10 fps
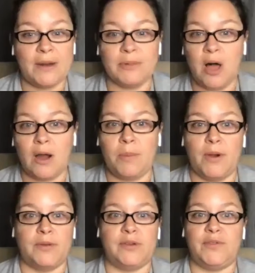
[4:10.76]
a blog
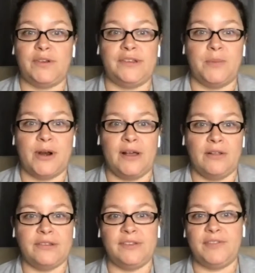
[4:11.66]
post for someone
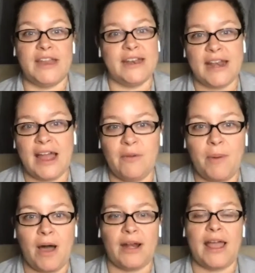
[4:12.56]
else if they didn't have a
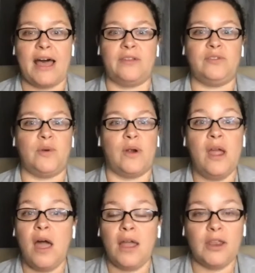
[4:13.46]
podcast, or,
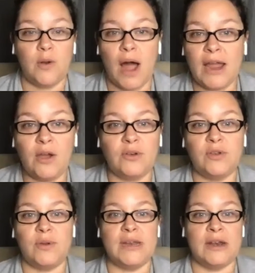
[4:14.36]
I go
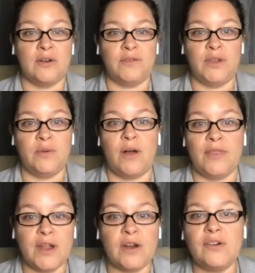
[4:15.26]
do an interview
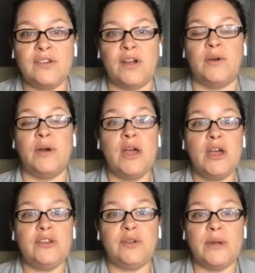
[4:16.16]
on their show.
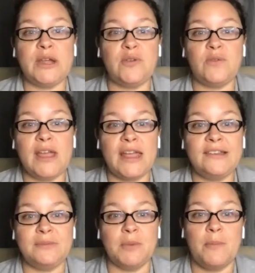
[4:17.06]
So it
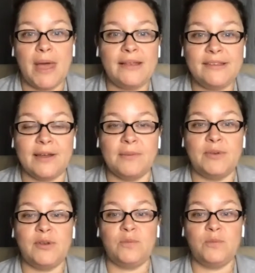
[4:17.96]
creates momentum
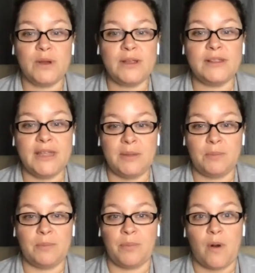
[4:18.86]
to really
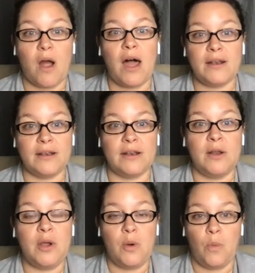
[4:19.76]
broaden
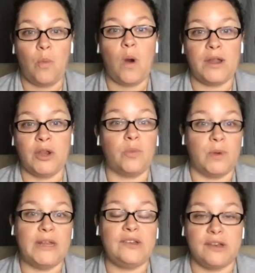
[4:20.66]
what your
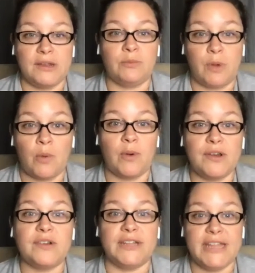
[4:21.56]
reach
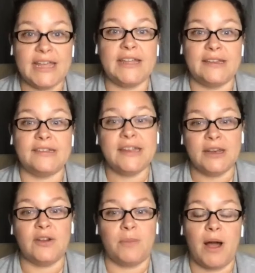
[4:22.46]
originally is
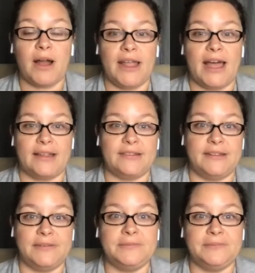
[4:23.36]
in your podcast.